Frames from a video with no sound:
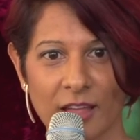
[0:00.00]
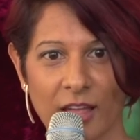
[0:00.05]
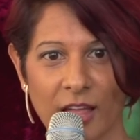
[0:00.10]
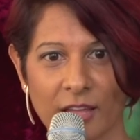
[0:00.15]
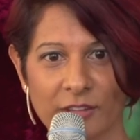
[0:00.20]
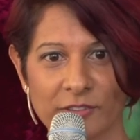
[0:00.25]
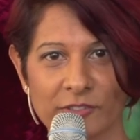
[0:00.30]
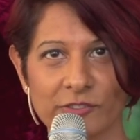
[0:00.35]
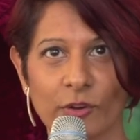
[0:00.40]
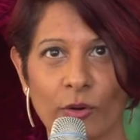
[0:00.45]

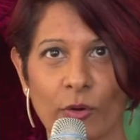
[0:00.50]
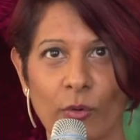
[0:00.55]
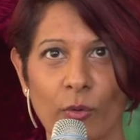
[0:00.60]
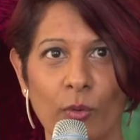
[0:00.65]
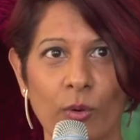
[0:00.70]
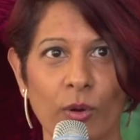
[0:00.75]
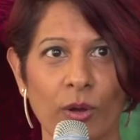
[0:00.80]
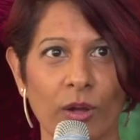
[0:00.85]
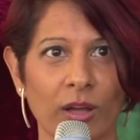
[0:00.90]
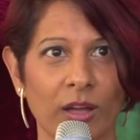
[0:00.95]
And
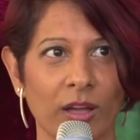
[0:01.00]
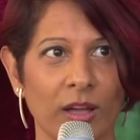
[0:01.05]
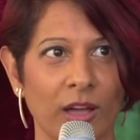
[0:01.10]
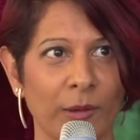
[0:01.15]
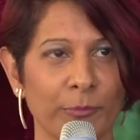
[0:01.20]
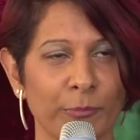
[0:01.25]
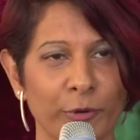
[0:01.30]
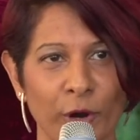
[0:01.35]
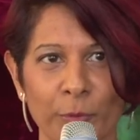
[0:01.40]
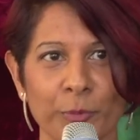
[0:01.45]
so,
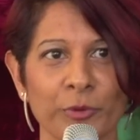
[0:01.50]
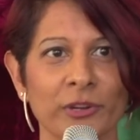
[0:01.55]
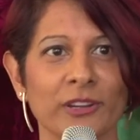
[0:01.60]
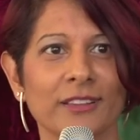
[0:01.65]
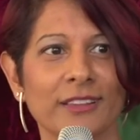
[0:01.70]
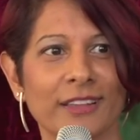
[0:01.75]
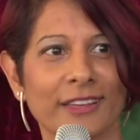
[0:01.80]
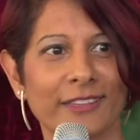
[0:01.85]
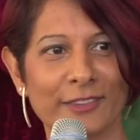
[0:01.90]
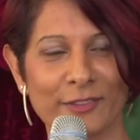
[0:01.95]

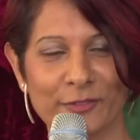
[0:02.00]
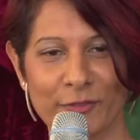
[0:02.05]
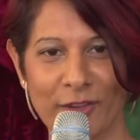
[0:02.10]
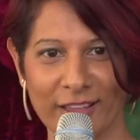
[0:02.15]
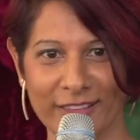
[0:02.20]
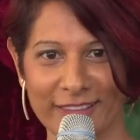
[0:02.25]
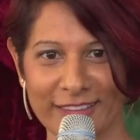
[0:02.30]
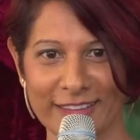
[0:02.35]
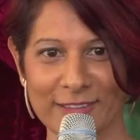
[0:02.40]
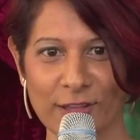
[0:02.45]
appropriately, this
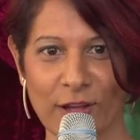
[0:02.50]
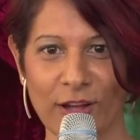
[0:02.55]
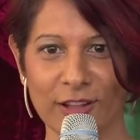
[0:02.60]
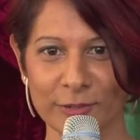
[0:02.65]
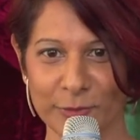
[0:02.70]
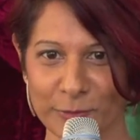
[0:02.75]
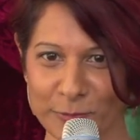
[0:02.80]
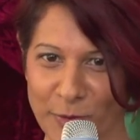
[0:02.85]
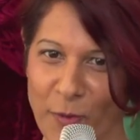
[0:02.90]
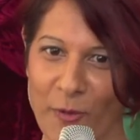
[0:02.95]
valley is called
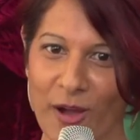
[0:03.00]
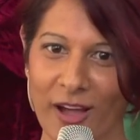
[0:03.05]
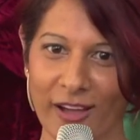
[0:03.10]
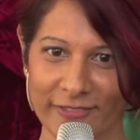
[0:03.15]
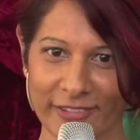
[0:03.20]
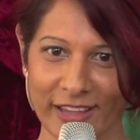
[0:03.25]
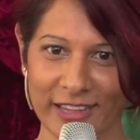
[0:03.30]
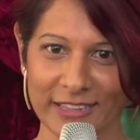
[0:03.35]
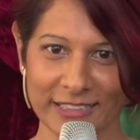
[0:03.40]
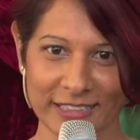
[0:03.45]
Aroha
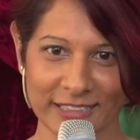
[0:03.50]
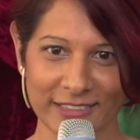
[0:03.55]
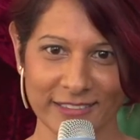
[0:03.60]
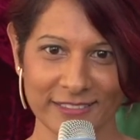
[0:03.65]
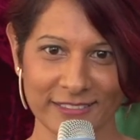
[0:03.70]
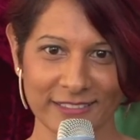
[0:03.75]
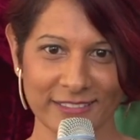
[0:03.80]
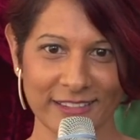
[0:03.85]
Valley.